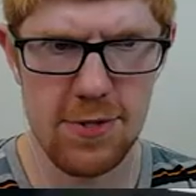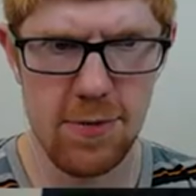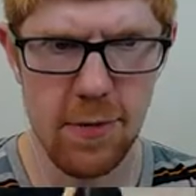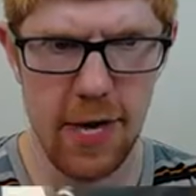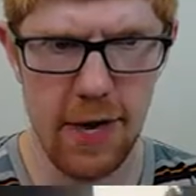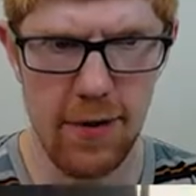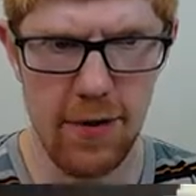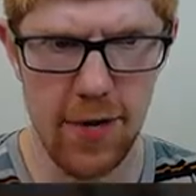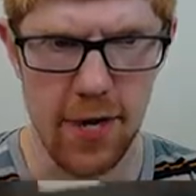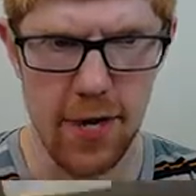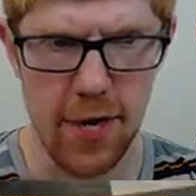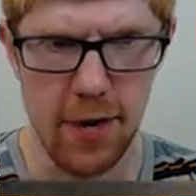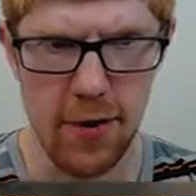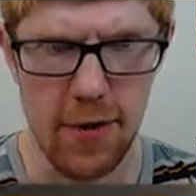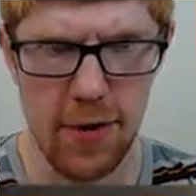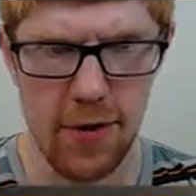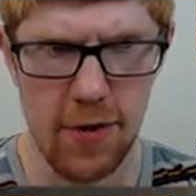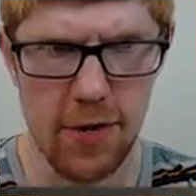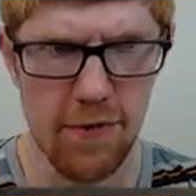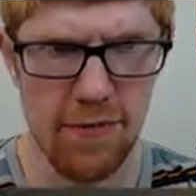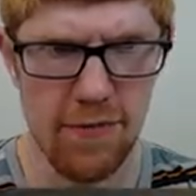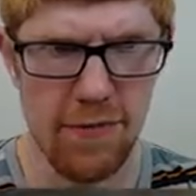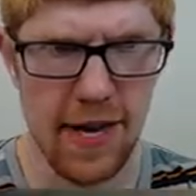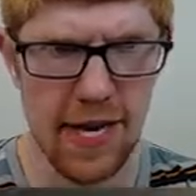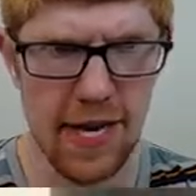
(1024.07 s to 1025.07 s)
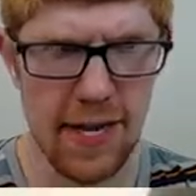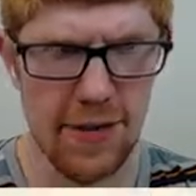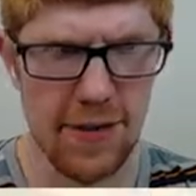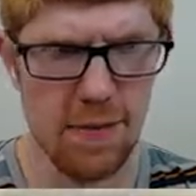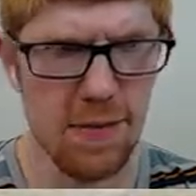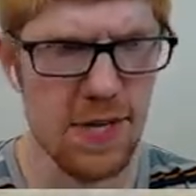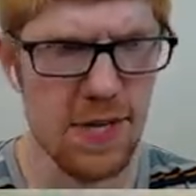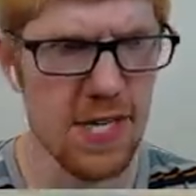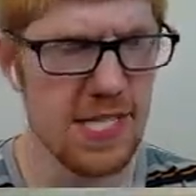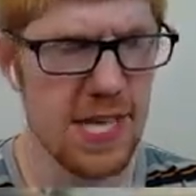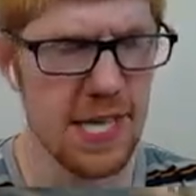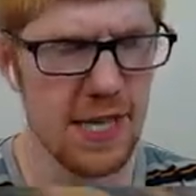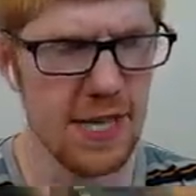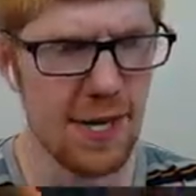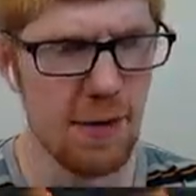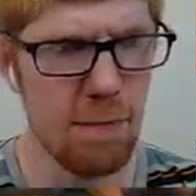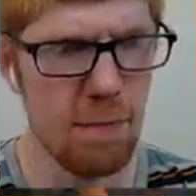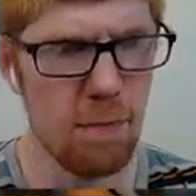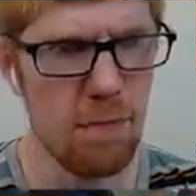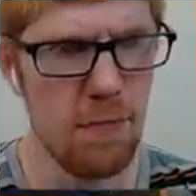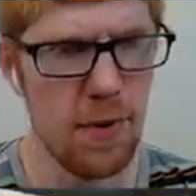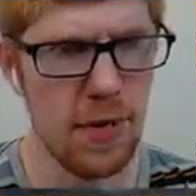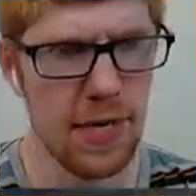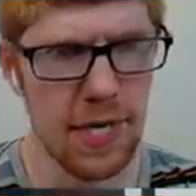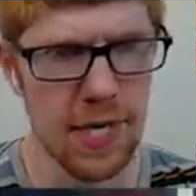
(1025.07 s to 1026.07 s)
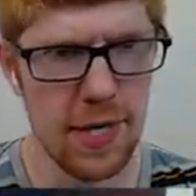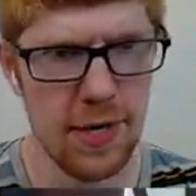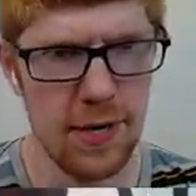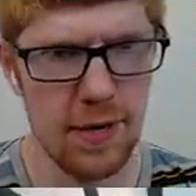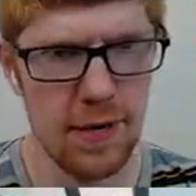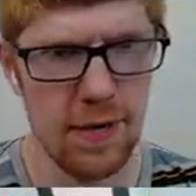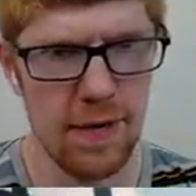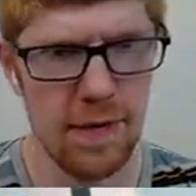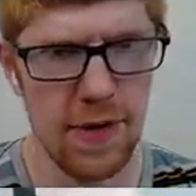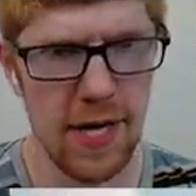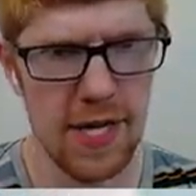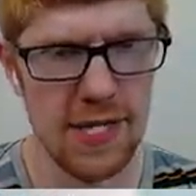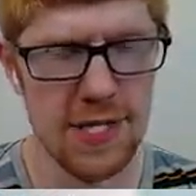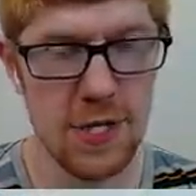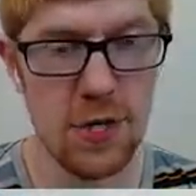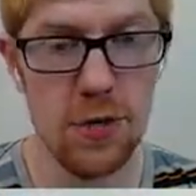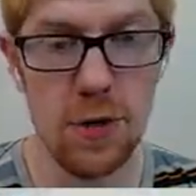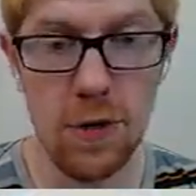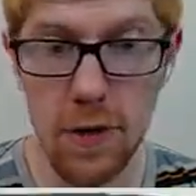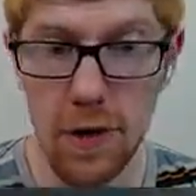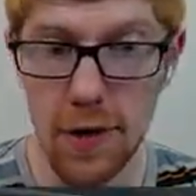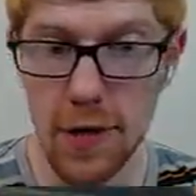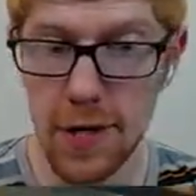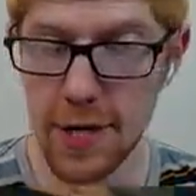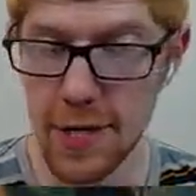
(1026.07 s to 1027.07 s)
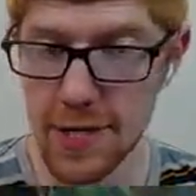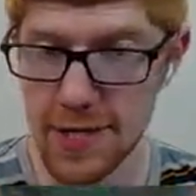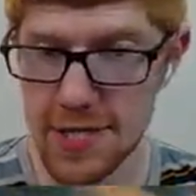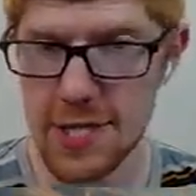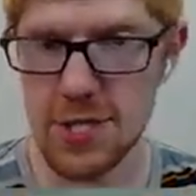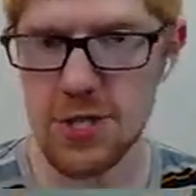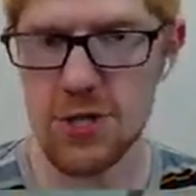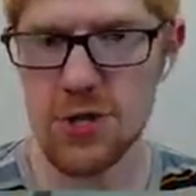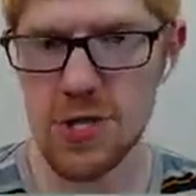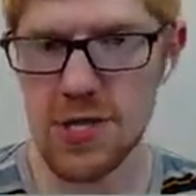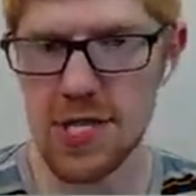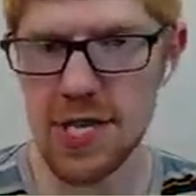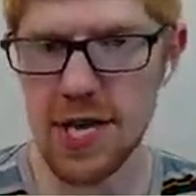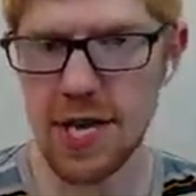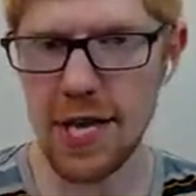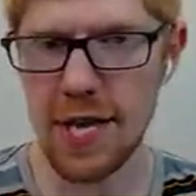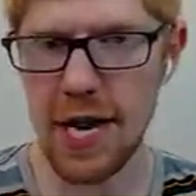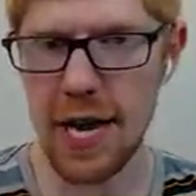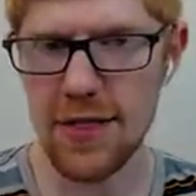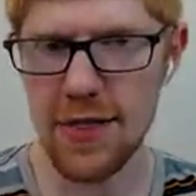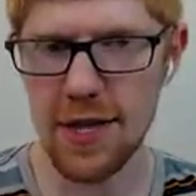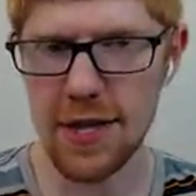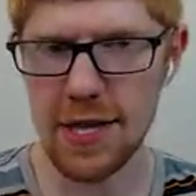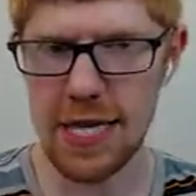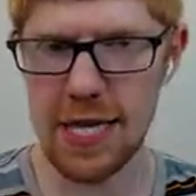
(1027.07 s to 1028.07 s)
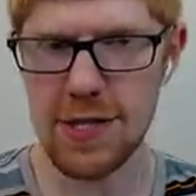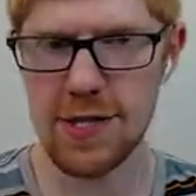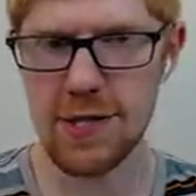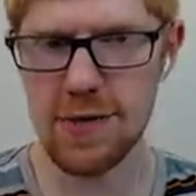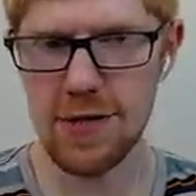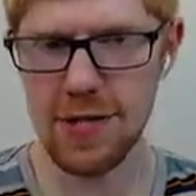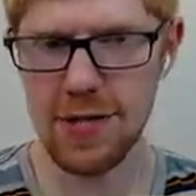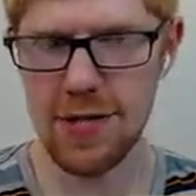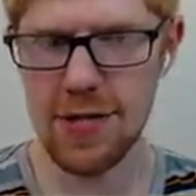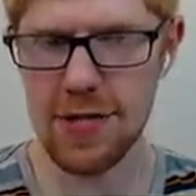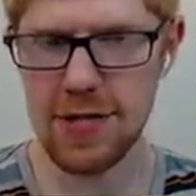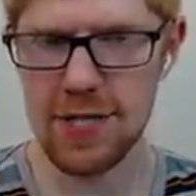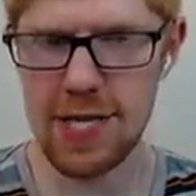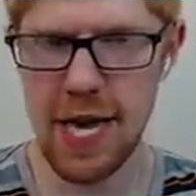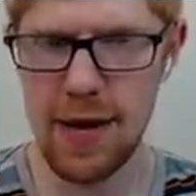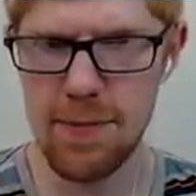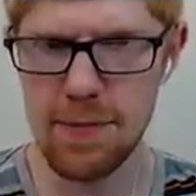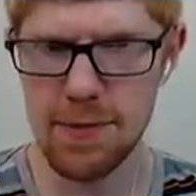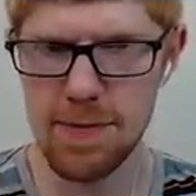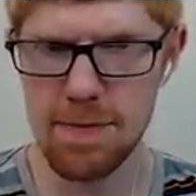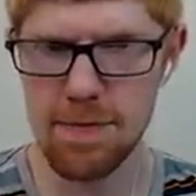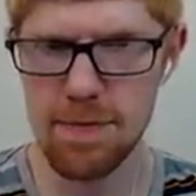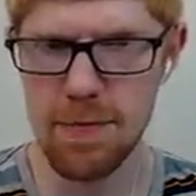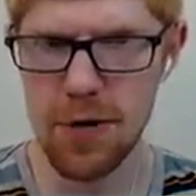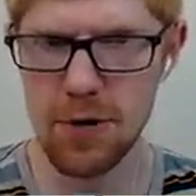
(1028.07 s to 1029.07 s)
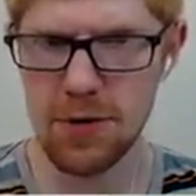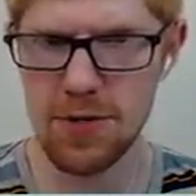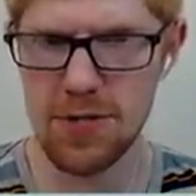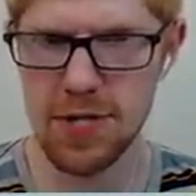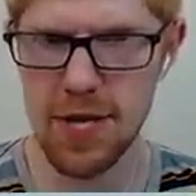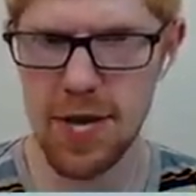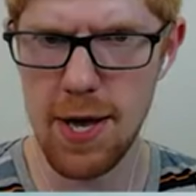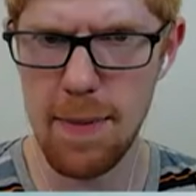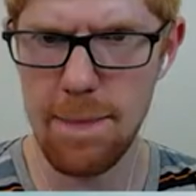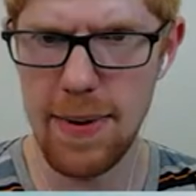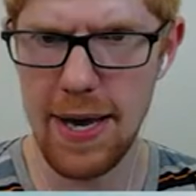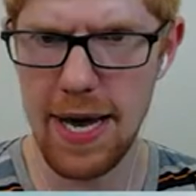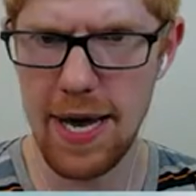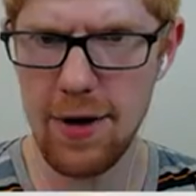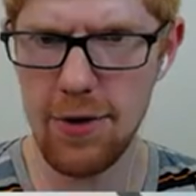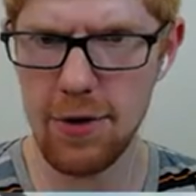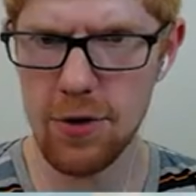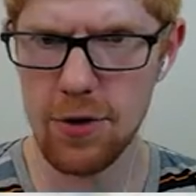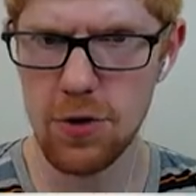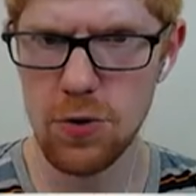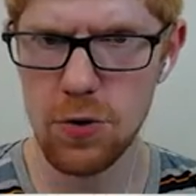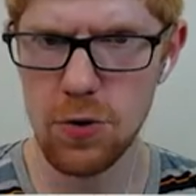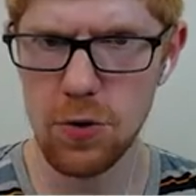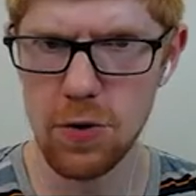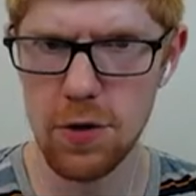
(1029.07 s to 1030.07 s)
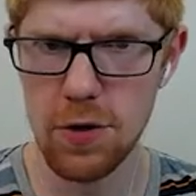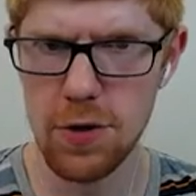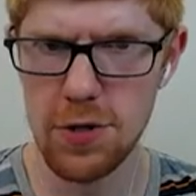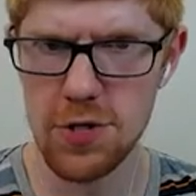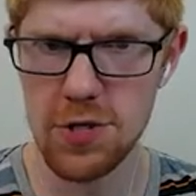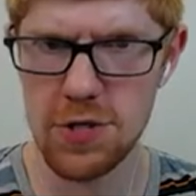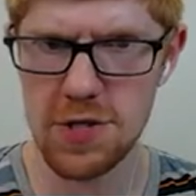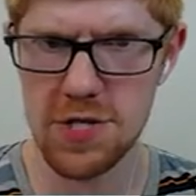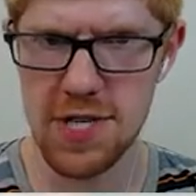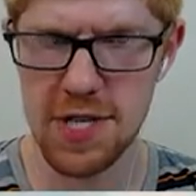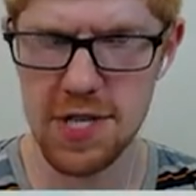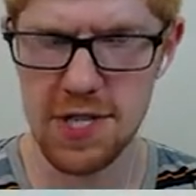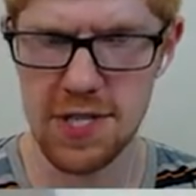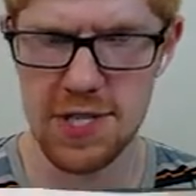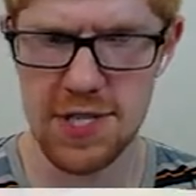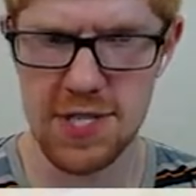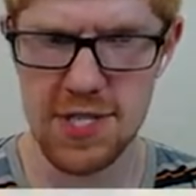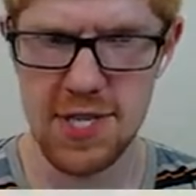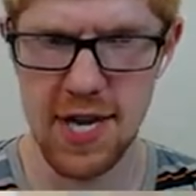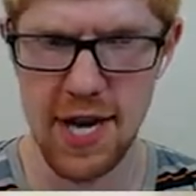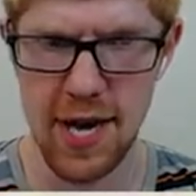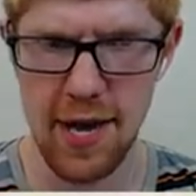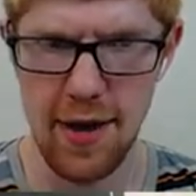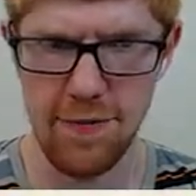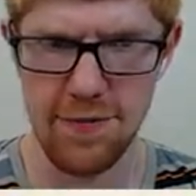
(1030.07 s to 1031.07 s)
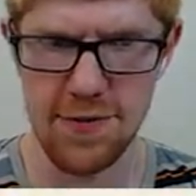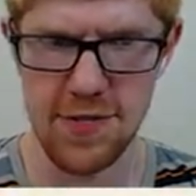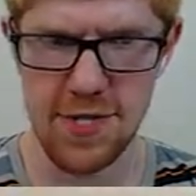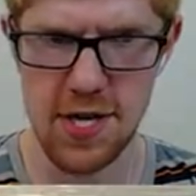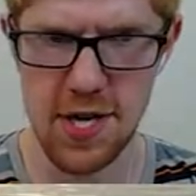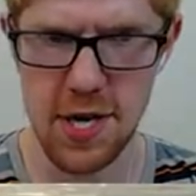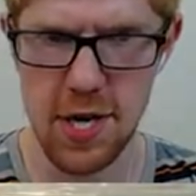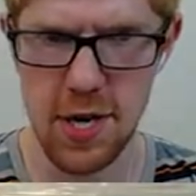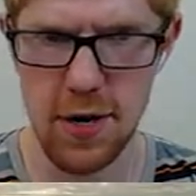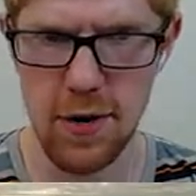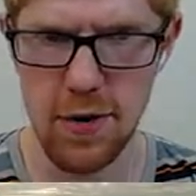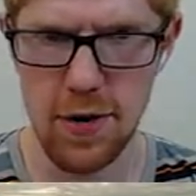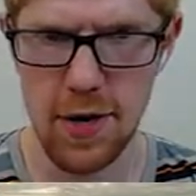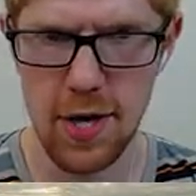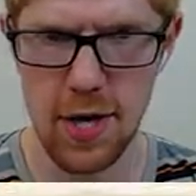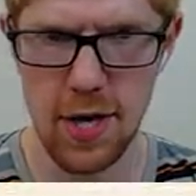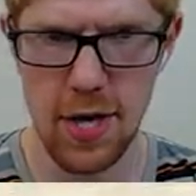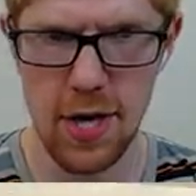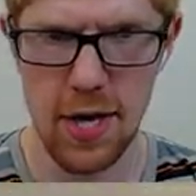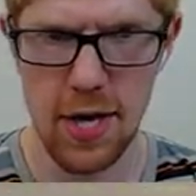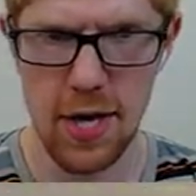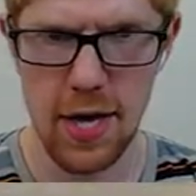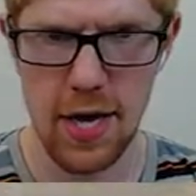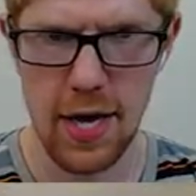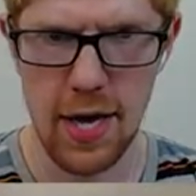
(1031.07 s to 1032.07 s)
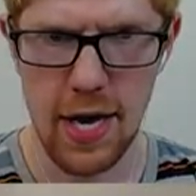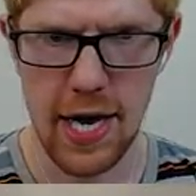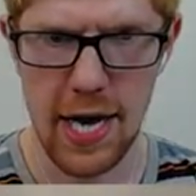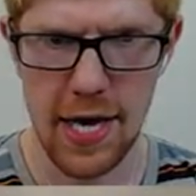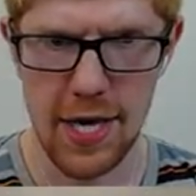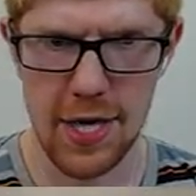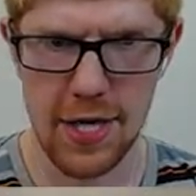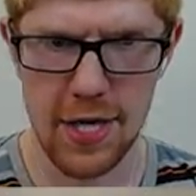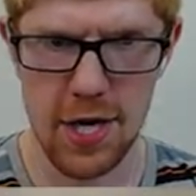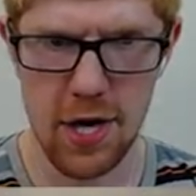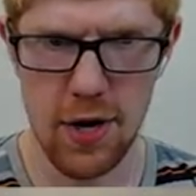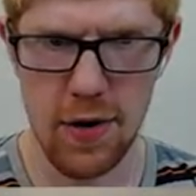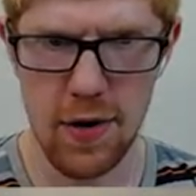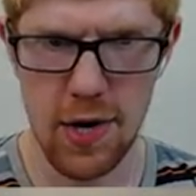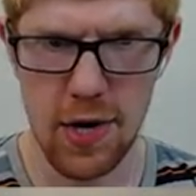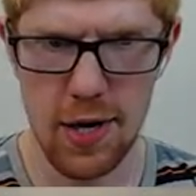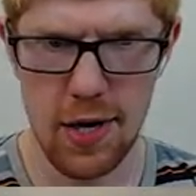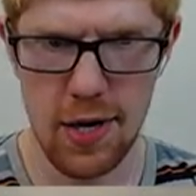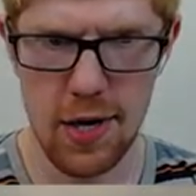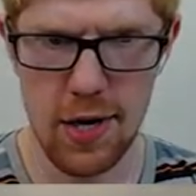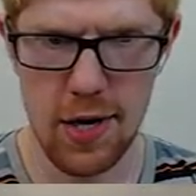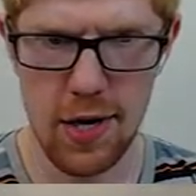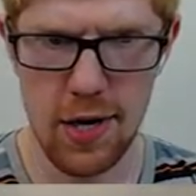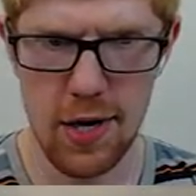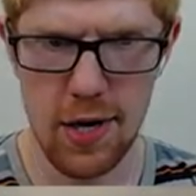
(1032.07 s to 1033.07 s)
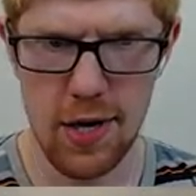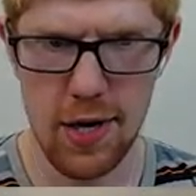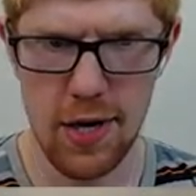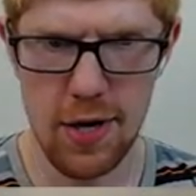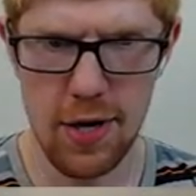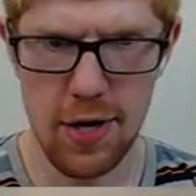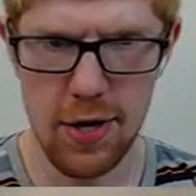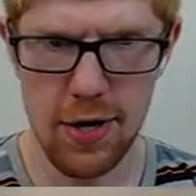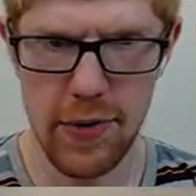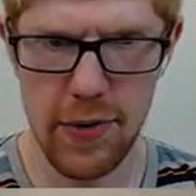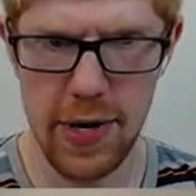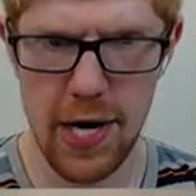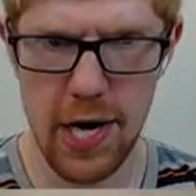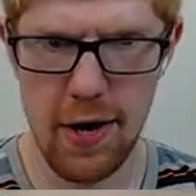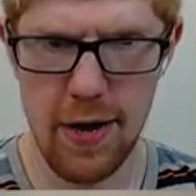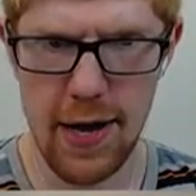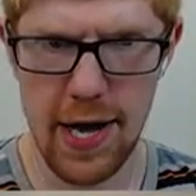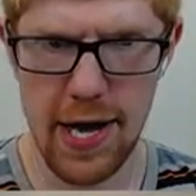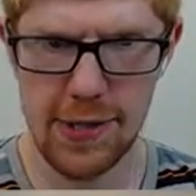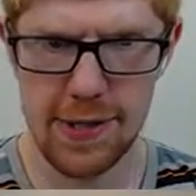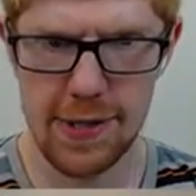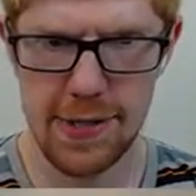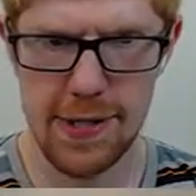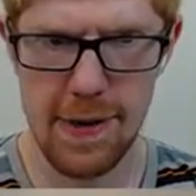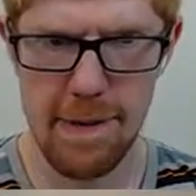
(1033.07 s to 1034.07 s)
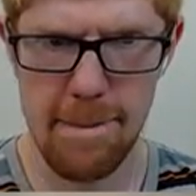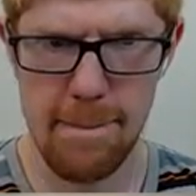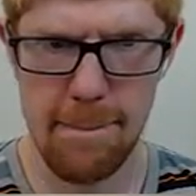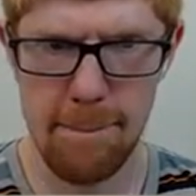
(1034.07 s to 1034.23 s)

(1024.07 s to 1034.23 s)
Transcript: the way I want to go. I want to go find out. Because that thing might it's cool and it's interesting, and I think that this game is mostly about cool, interesting stuff. So I need to go all the way around